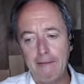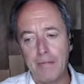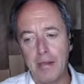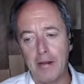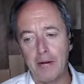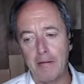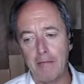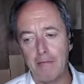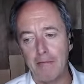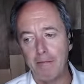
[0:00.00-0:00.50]

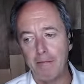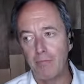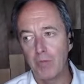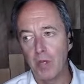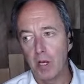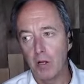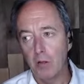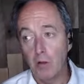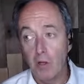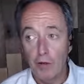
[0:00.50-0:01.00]

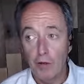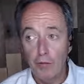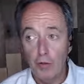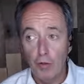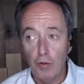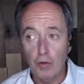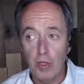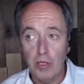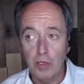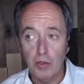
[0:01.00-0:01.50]
A lot of
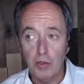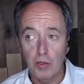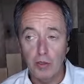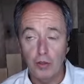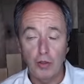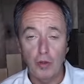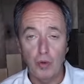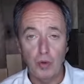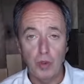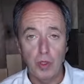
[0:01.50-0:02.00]
folks like to
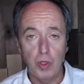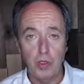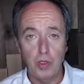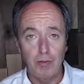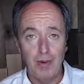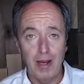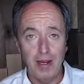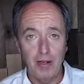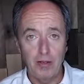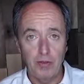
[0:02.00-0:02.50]
choose a
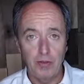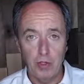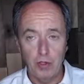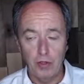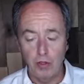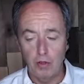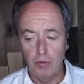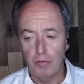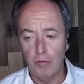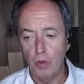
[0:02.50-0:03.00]
spot
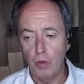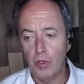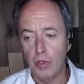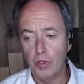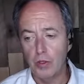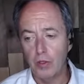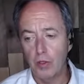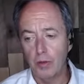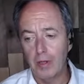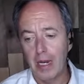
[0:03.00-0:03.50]
just to
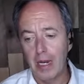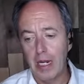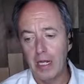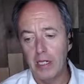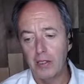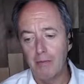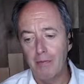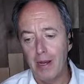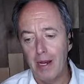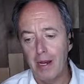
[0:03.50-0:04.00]
focus their
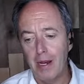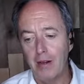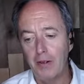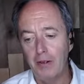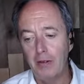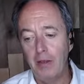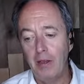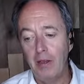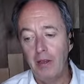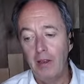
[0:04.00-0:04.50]
gaze
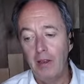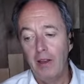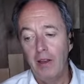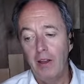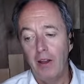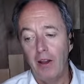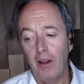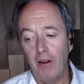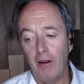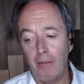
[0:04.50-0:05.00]
upon.
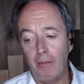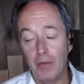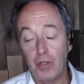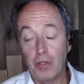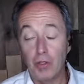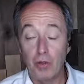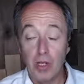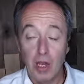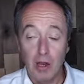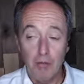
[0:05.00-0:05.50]

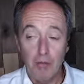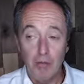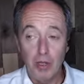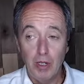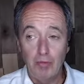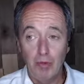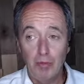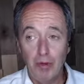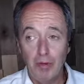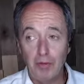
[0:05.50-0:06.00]
So yeah,
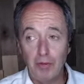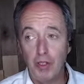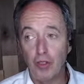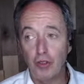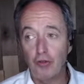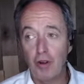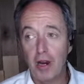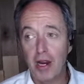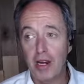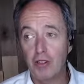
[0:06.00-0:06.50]
minimum of
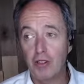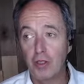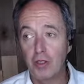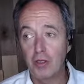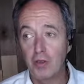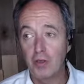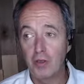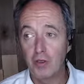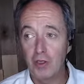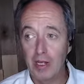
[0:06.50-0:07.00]

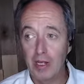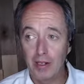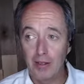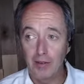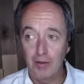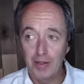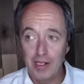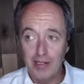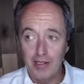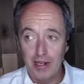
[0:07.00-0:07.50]
distractions, and
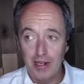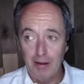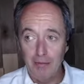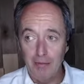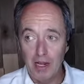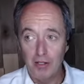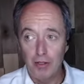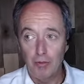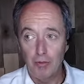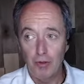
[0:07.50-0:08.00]
if that's not
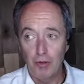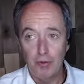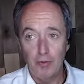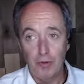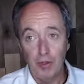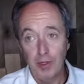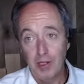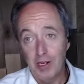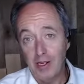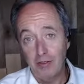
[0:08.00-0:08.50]
possible for
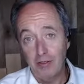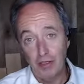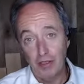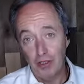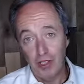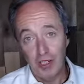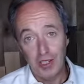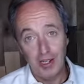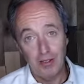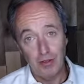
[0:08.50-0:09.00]
you now, just
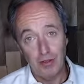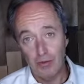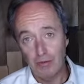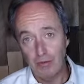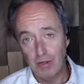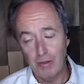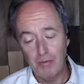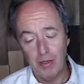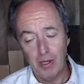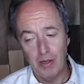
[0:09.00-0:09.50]
check out the
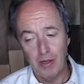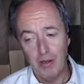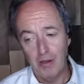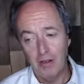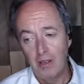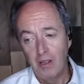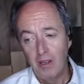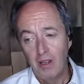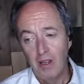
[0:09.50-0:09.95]
replay.